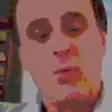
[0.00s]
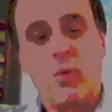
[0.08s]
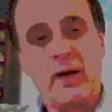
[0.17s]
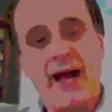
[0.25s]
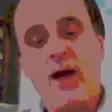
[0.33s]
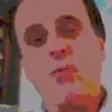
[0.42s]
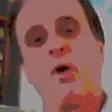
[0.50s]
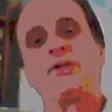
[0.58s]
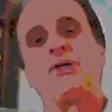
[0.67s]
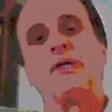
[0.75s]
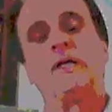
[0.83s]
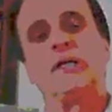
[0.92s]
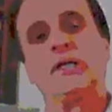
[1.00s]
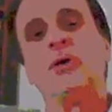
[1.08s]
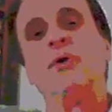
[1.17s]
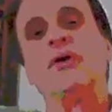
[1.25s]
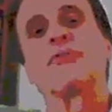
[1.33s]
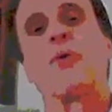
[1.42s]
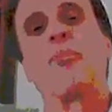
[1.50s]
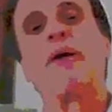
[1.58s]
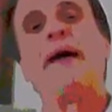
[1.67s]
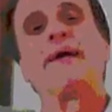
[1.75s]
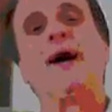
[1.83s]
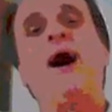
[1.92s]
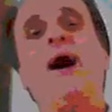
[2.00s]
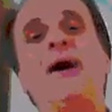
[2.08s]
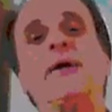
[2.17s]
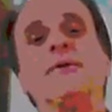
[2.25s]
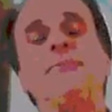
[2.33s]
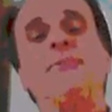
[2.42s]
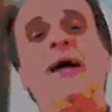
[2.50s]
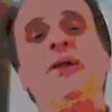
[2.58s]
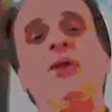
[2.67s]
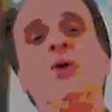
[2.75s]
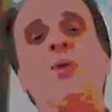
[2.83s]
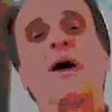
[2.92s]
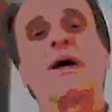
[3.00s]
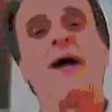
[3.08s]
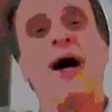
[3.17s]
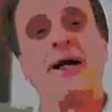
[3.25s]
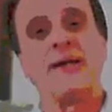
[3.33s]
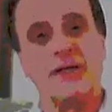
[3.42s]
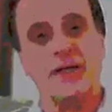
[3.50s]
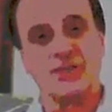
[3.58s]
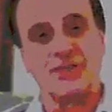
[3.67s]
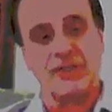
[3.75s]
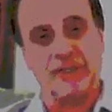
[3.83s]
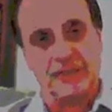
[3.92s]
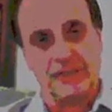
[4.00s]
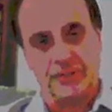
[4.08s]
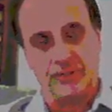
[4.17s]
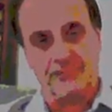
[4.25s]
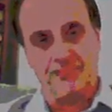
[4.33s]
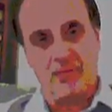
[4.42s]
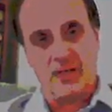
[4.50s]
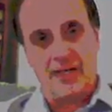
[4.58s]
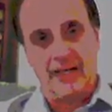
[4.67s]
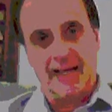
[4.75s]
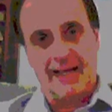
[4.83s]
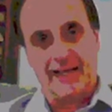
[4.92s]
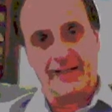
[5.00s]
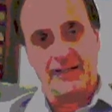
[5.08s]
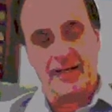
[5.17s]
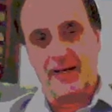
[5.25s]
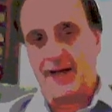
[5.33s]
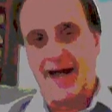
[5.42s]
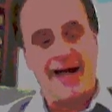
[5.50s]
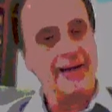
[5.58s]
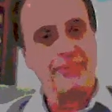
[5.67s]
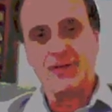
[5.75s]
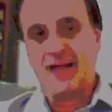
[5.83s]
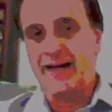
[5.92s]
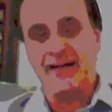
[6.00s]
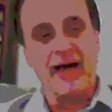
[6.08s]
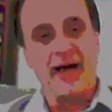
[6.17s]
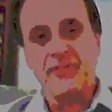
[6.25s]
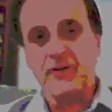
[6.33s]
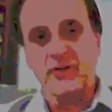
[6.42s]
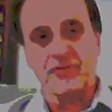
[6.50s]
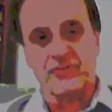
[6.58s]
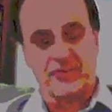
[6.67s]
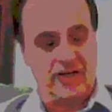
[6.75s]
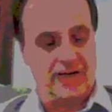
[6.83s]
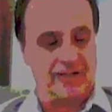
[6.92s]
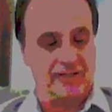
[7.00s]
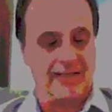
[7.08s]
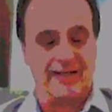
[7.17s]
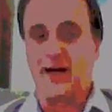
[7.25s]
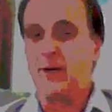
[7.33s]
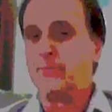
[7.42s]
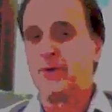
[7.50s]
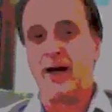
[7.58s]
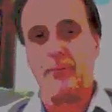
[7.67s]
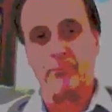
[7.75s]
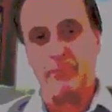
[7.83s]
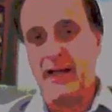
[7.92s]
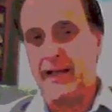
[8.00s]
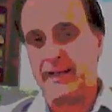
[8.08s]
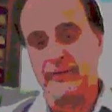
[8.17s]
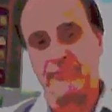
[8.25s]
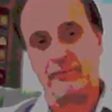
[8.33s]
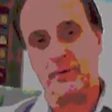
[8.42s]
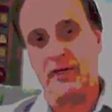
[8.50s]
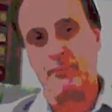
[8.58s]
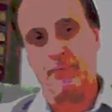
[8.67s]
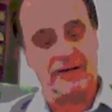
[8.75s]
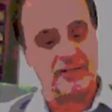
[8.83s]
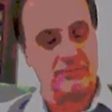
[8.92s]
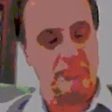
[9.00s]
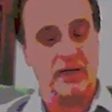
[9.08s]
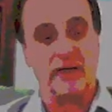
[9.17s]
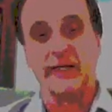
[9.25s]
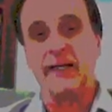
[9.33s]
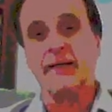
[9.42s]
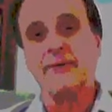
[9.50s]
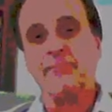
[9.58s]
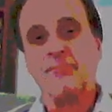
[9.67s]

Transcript: What I want you to do is obey God and do what God tells you to do. And I've got nothing to sell, and I'm not begging for anybody's money.